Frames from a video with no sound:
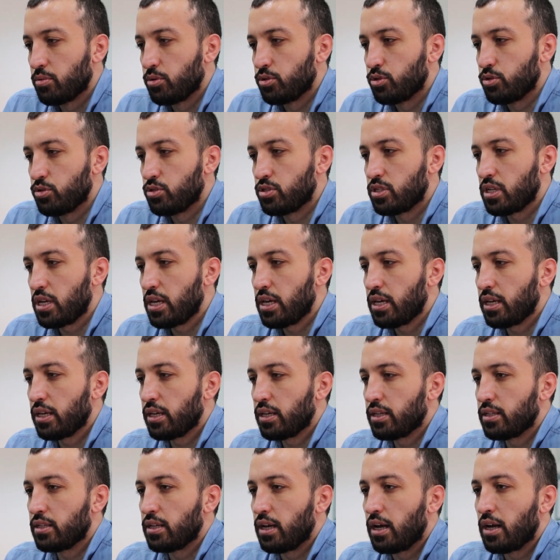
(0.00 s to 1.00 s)
what you're
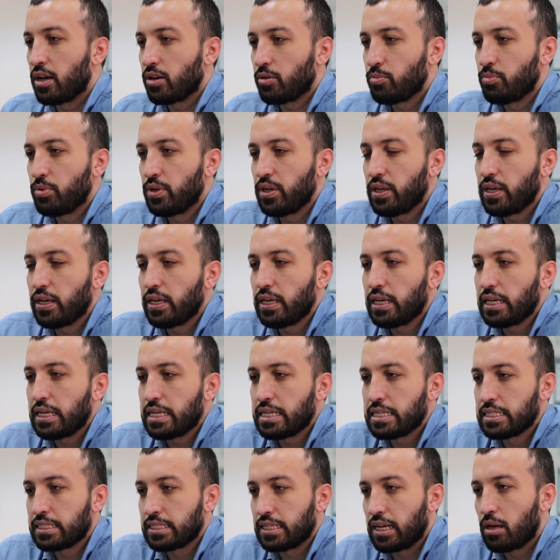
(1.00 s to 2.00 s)
saying, the RPA
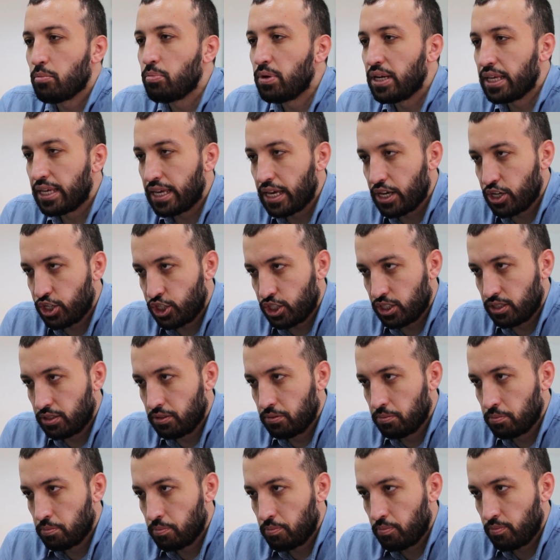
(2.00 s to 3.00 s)
is an application,
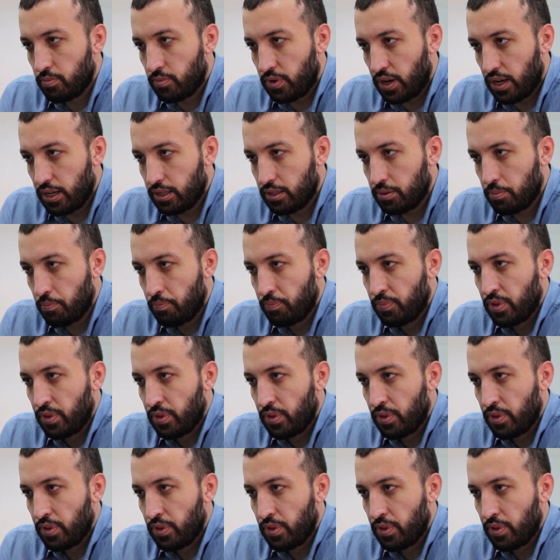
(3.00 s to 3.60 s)
right?